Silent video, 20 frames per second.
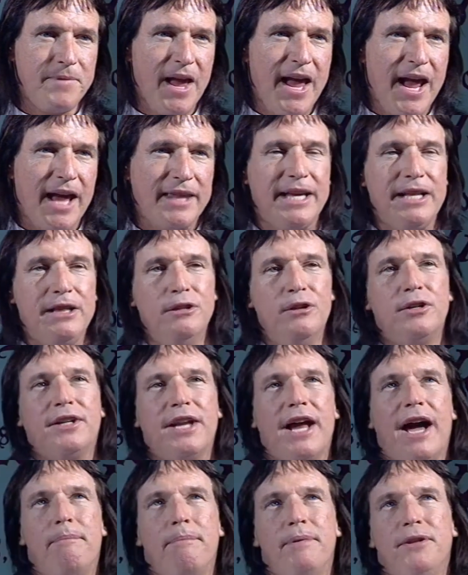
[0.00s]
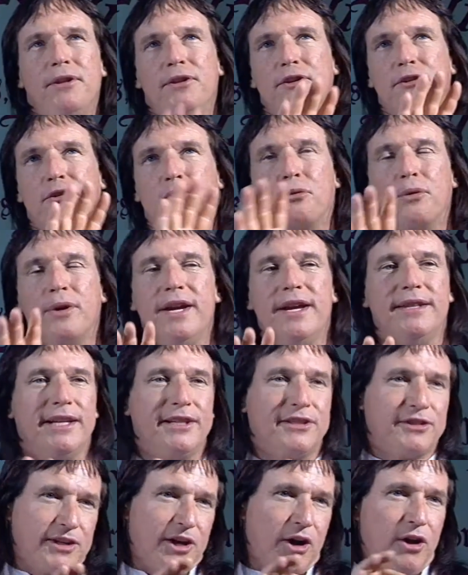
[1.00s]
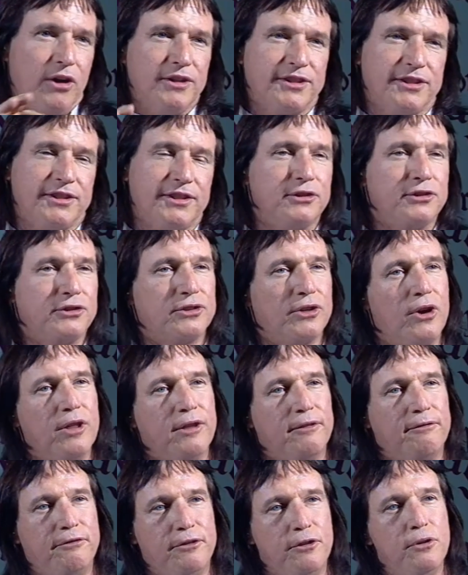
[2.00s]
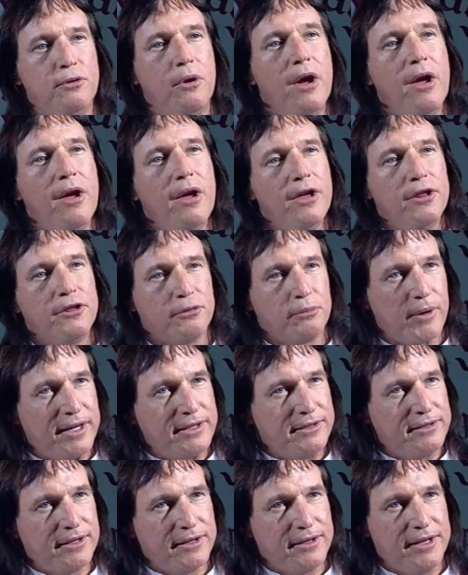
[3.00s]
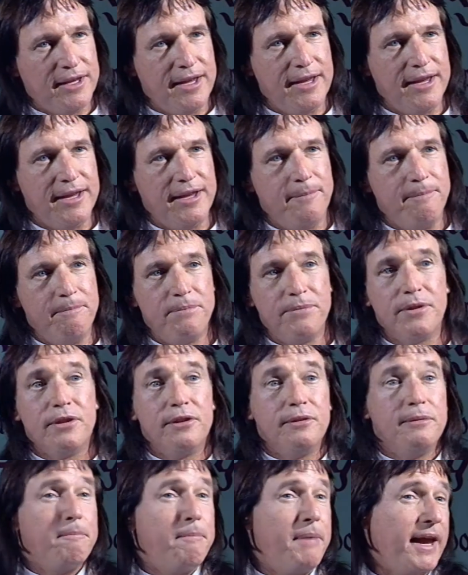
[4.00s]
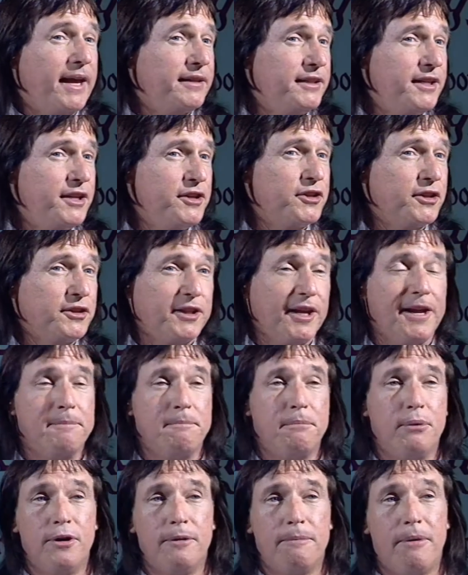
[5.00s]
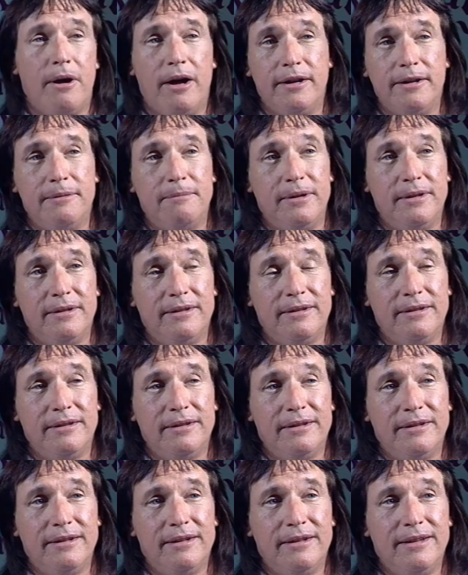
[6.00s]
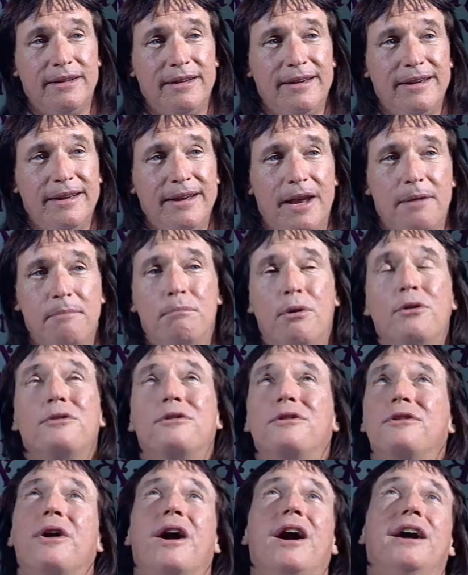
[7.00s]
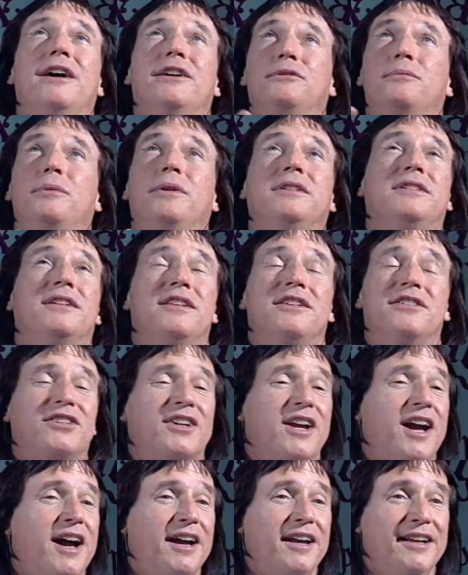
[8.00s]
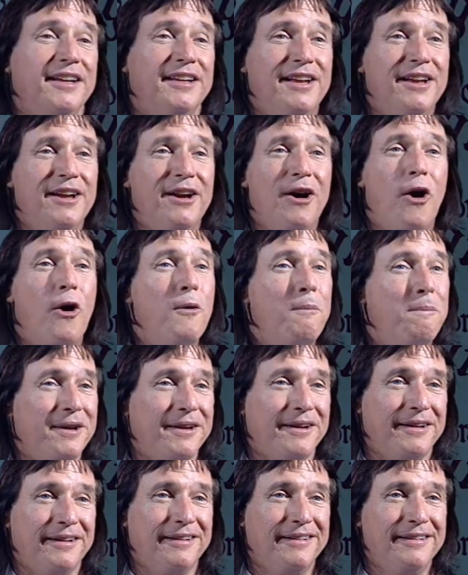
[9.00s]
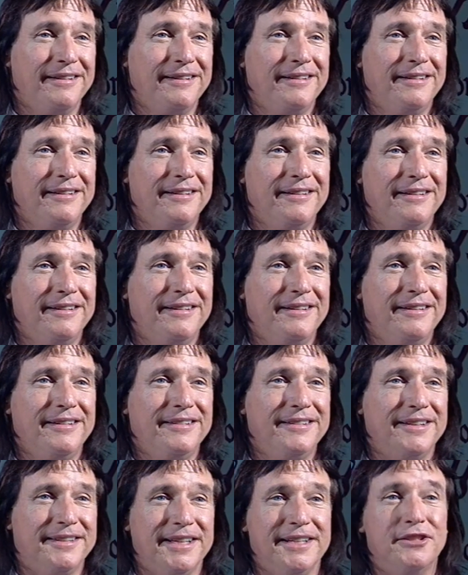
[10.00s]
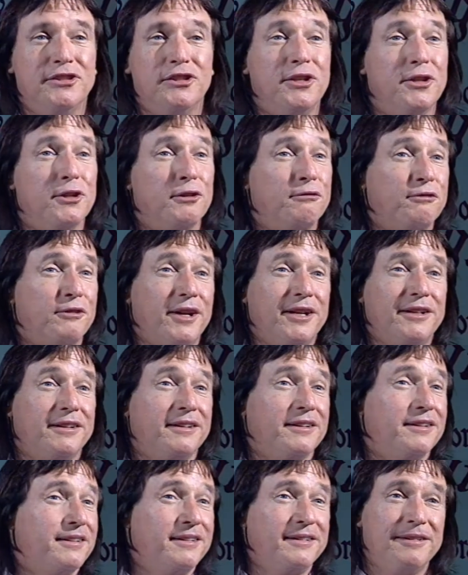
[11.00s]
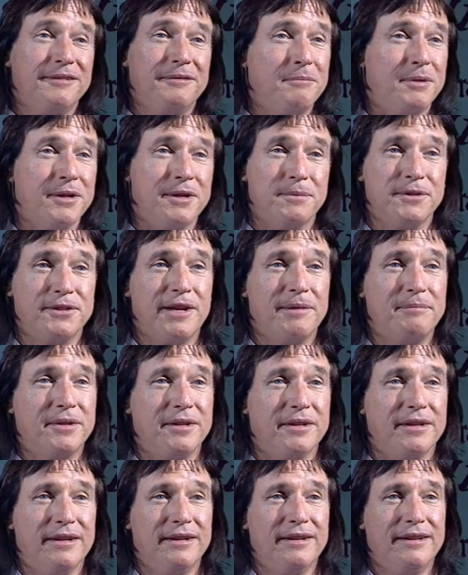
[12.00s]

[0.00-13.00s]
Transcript: And they looked up into the tree, and they still saw a few threads of the bandage that they had put upon him. And both their eyes went to the sky, hoping that they'd see their friend, but it was empty.